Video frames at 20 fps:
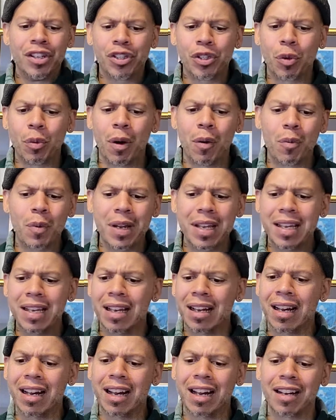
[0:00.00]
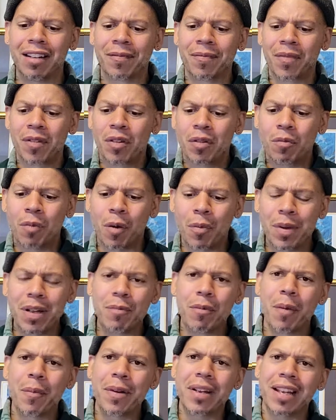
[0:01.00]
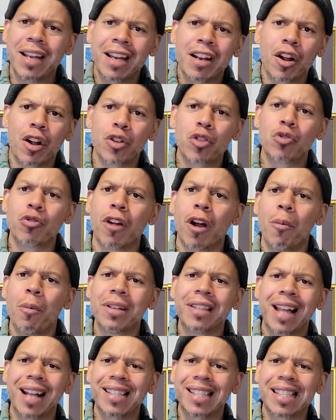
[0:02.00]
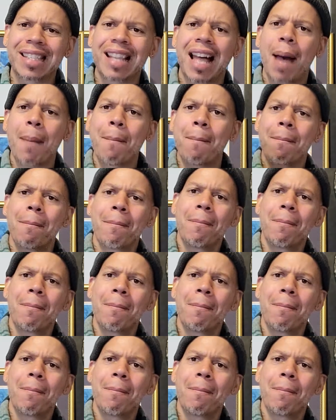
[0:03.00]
So when we hit our drum with that slap,